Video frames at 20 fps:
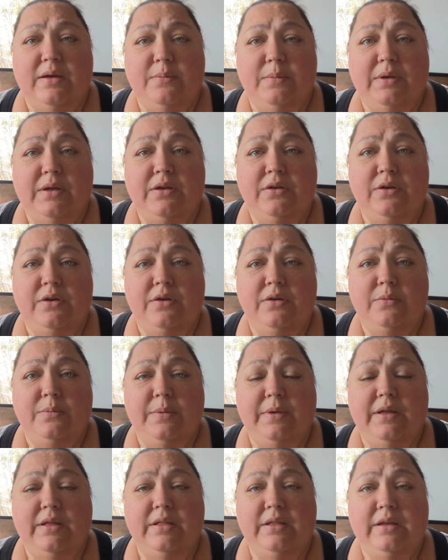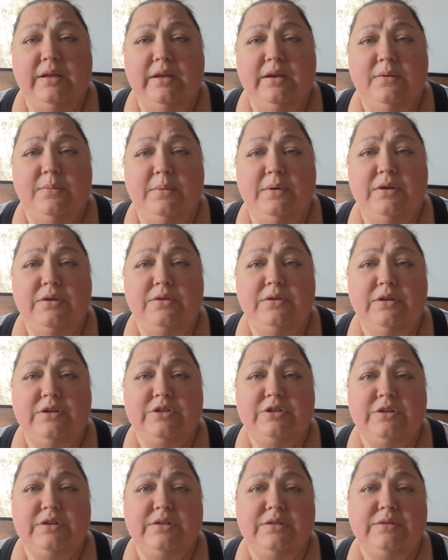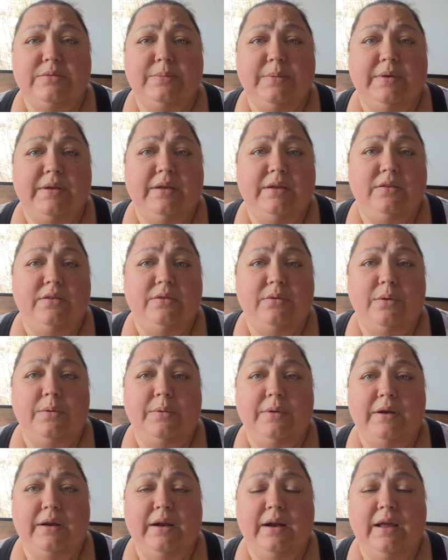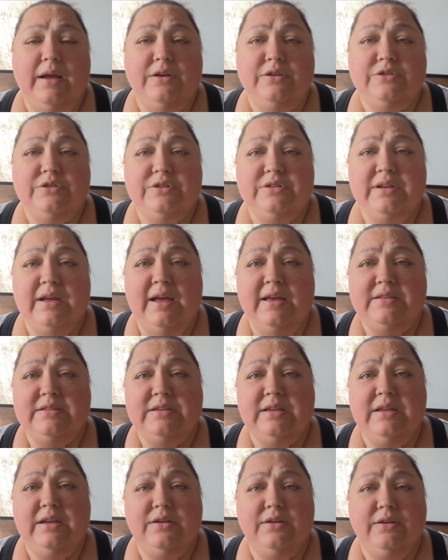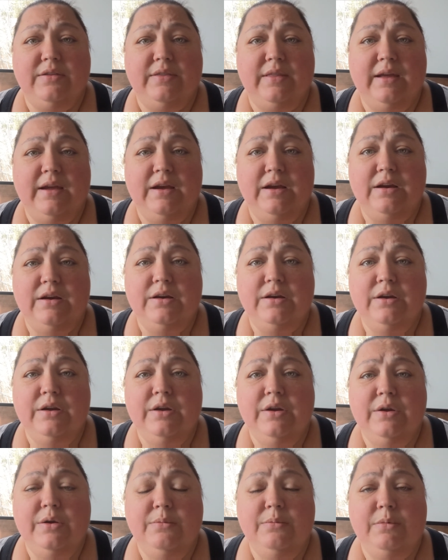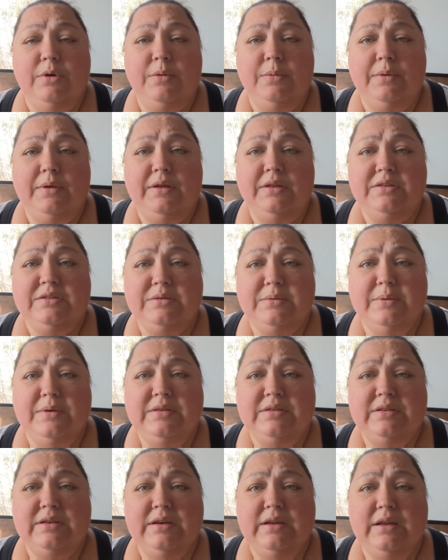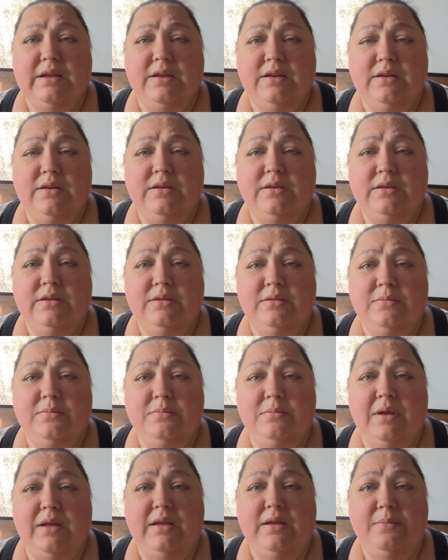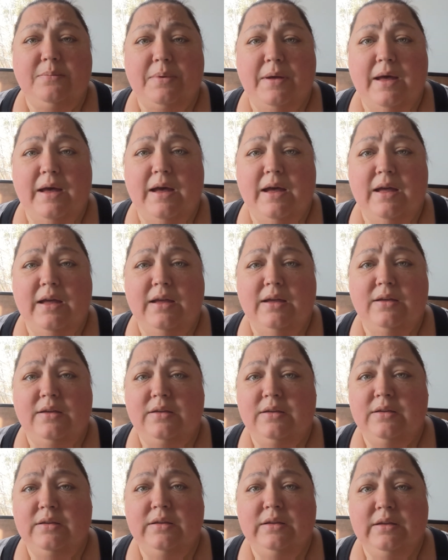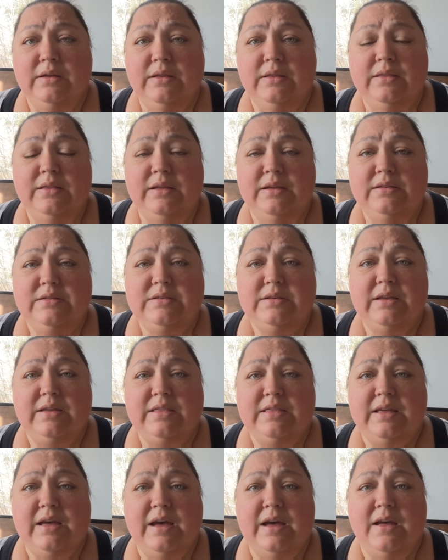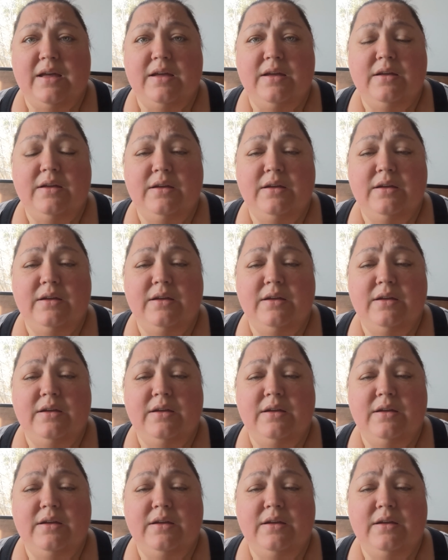We cook, we clean, we do dishes, we throw in an extra task here and there where we can squeeze it in, making pie, things like that.